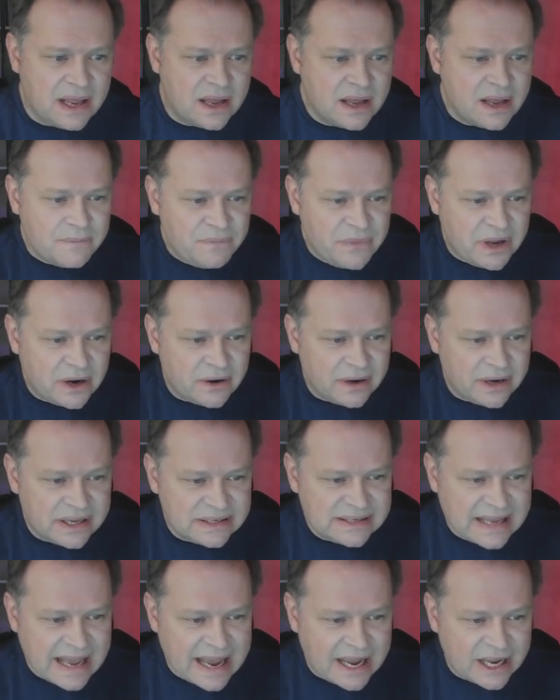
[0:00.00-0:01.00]
there it
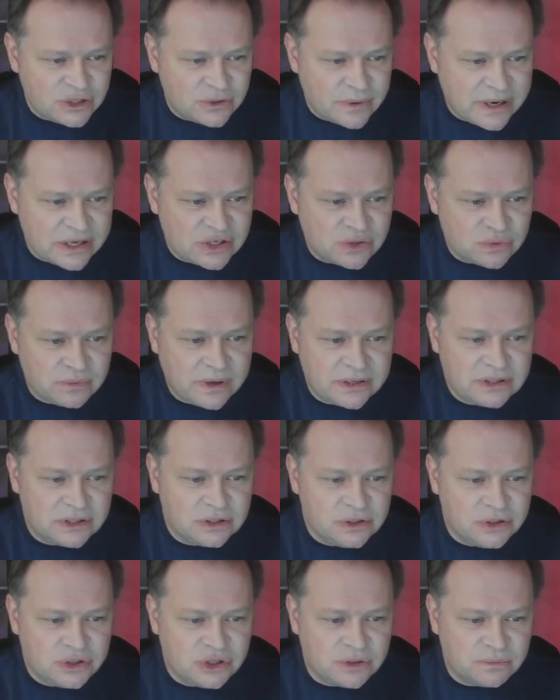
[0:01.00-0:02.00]
is, Address
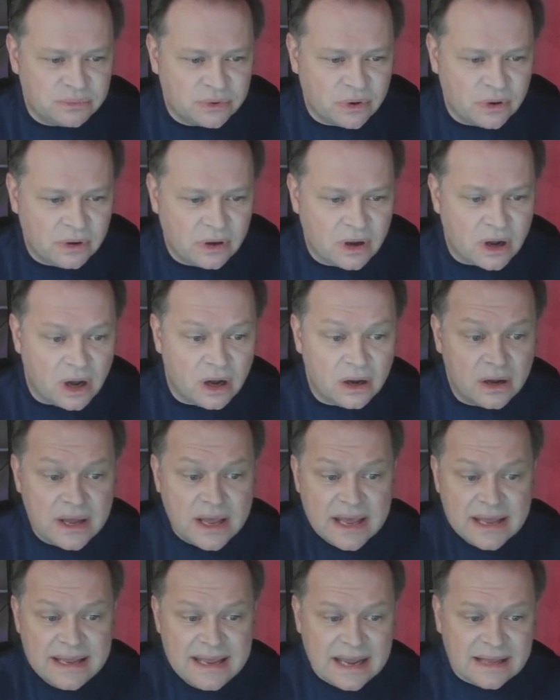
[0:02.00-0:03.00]
Resolution Protocol.
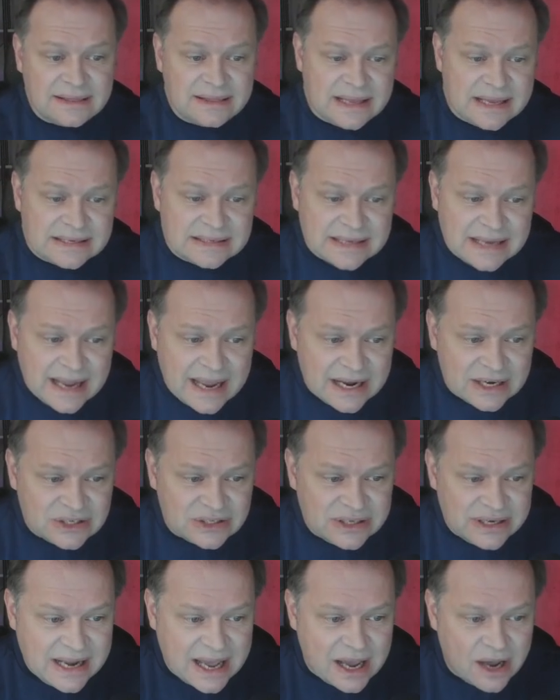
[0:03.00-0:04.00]
Get this, it
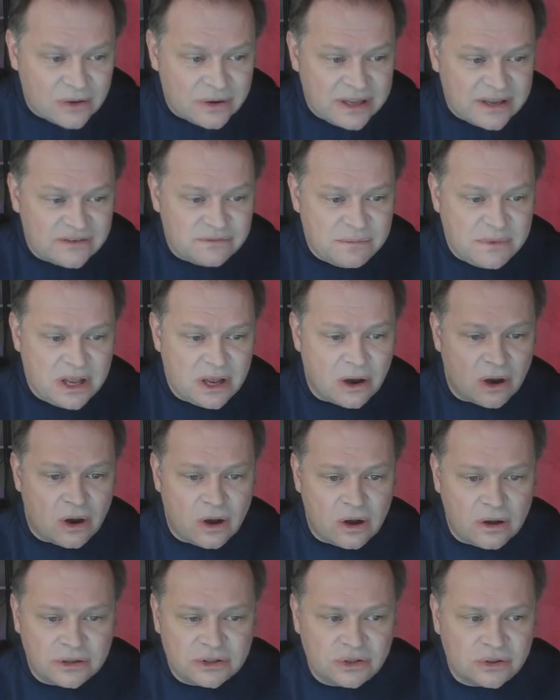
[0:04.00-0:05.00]
actually now gives me
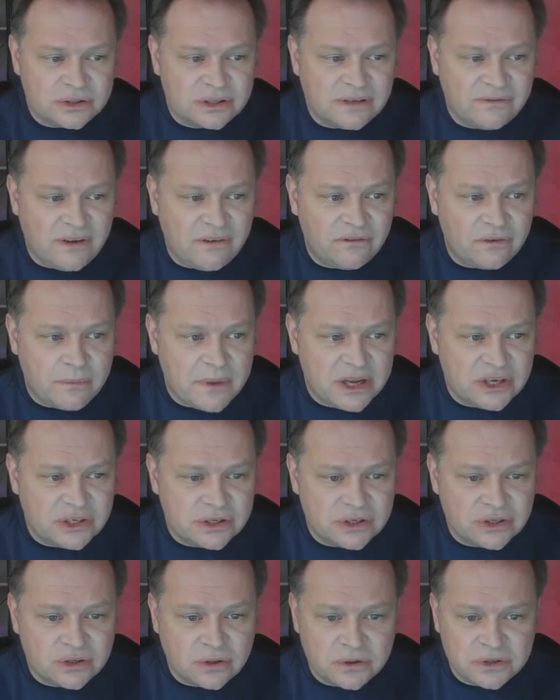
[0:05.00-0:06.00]
all sorts of information
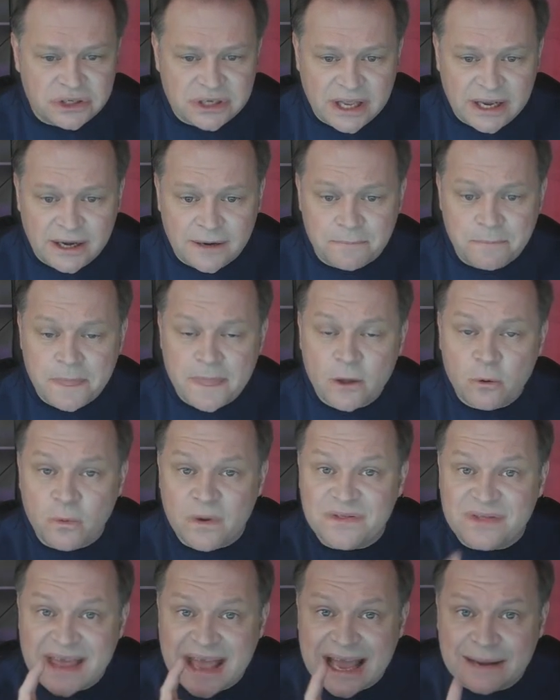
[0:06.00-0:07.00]
associated
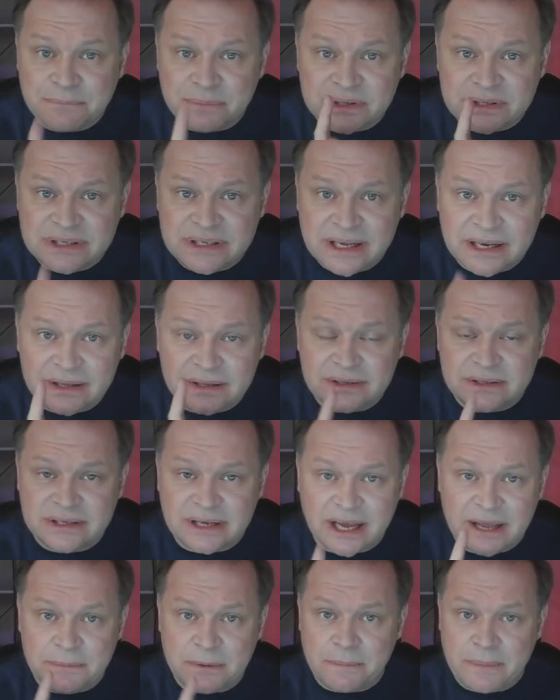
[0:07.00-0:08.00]
with that particular
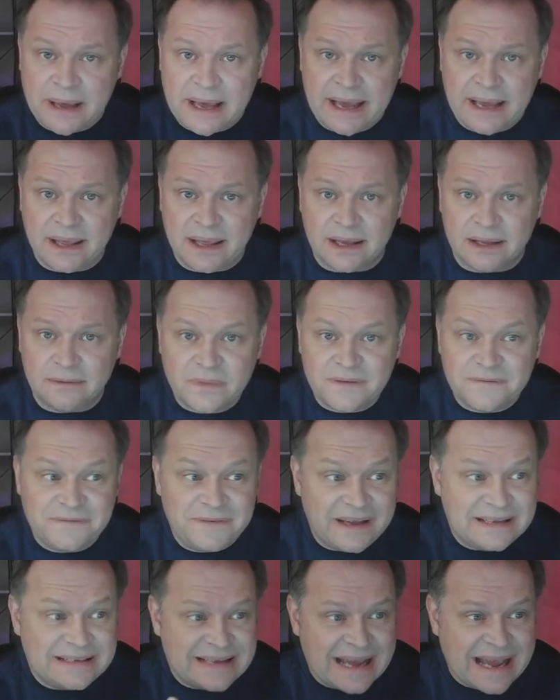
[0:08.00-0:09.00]
type of packet.
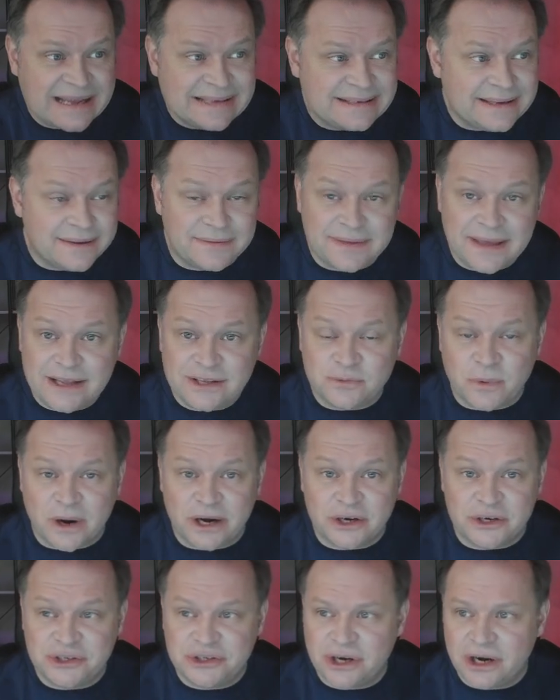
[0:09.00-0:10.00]
Fantastic. Thanks,
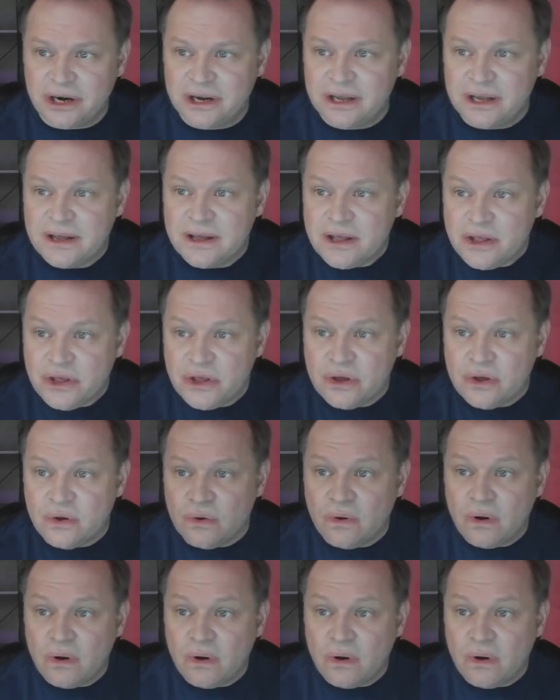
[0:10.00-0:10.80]
Wireshark. You